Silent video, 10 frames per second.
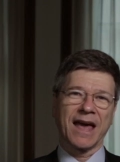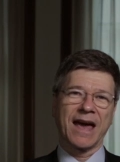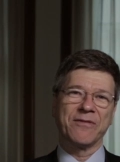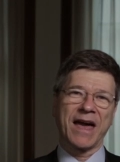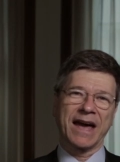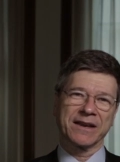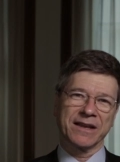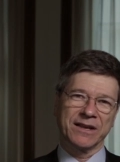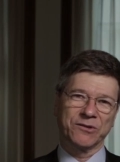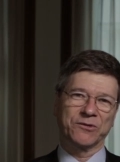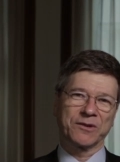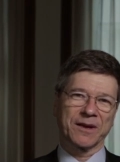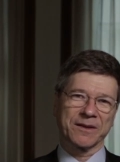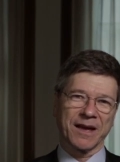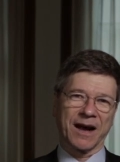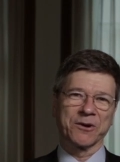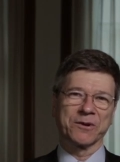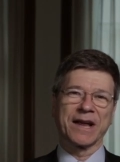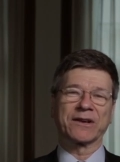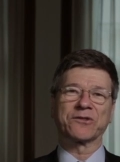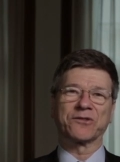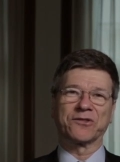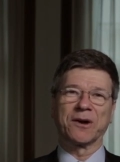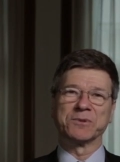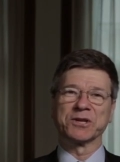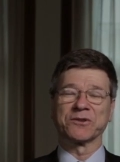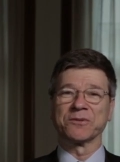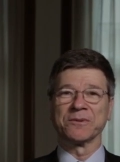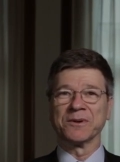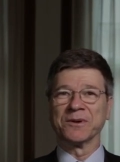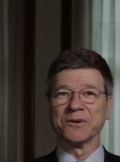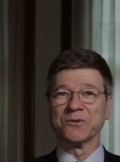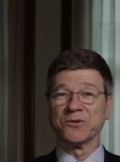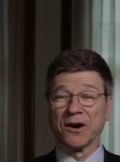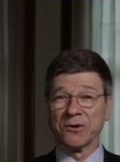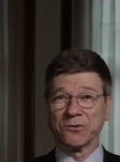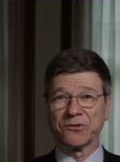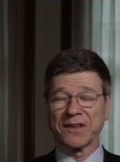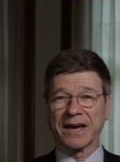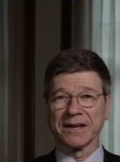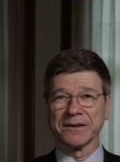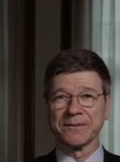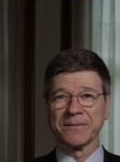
and that is our next subject to understand: